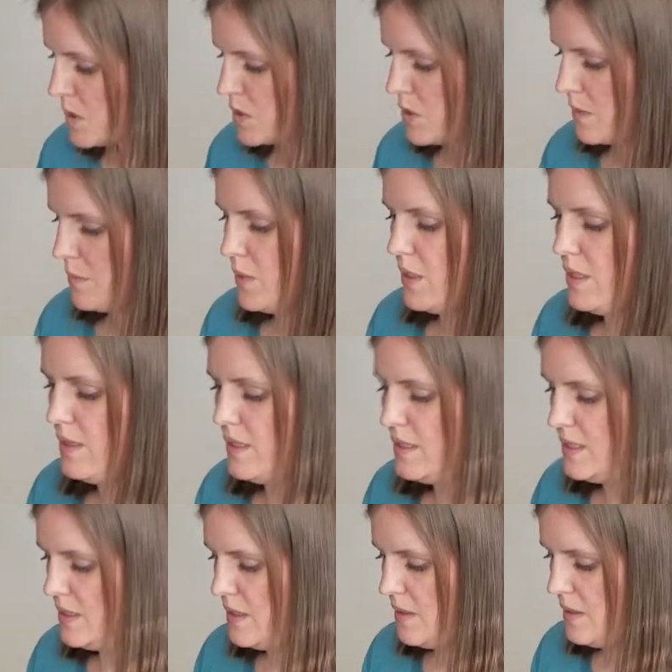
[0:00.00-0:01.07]
So I'm putting this
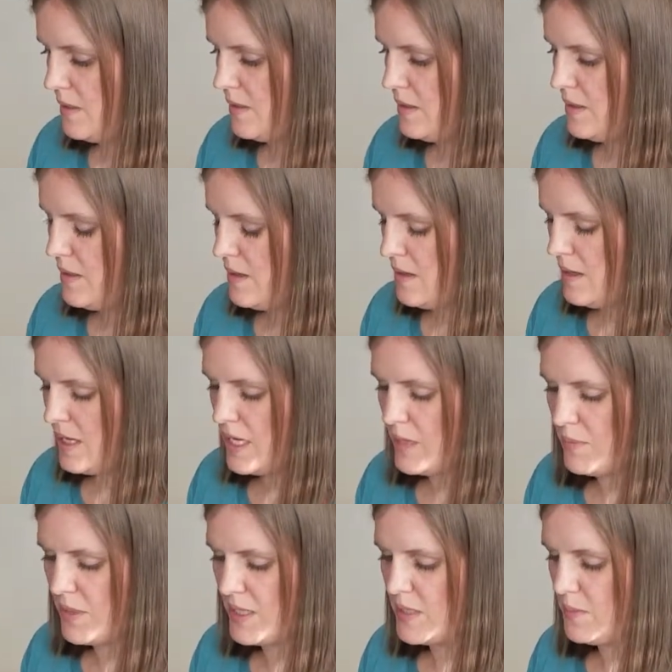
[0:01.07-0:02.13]

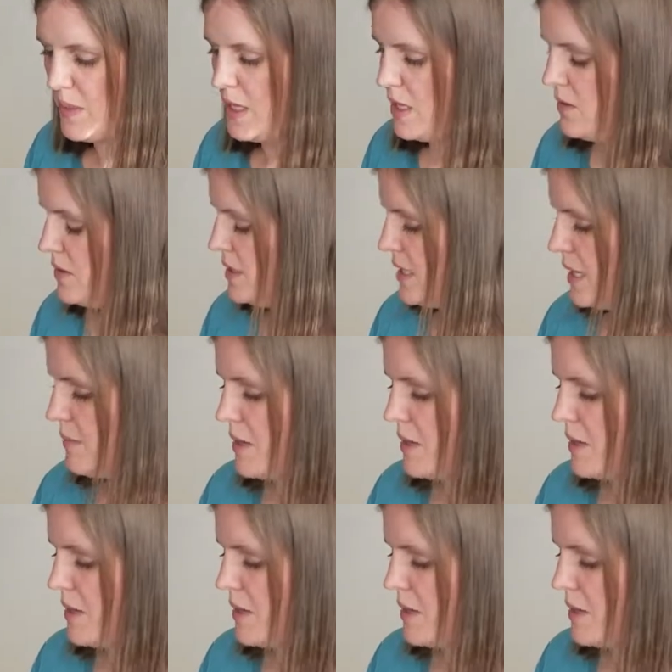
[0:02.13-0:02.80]
heat press pillow inside my